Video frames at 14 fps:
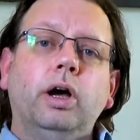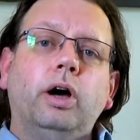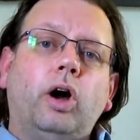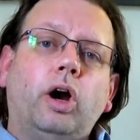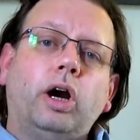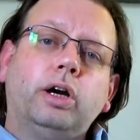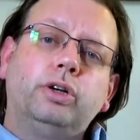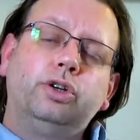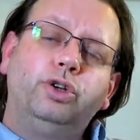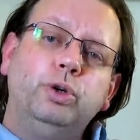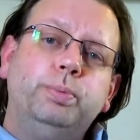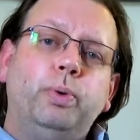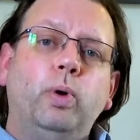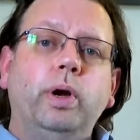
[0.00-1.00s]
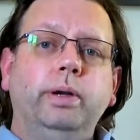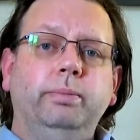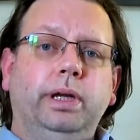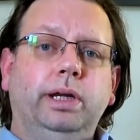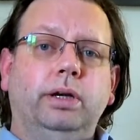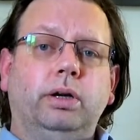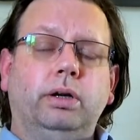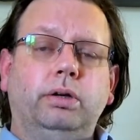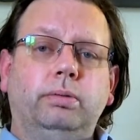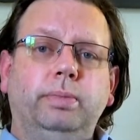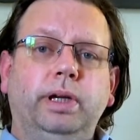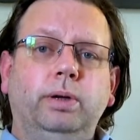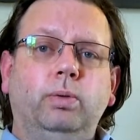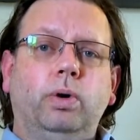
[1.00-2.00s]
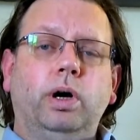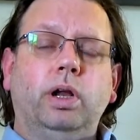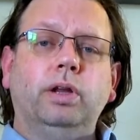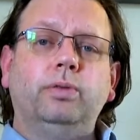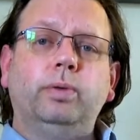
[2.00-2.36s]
Our 2-point meter, meanwhile,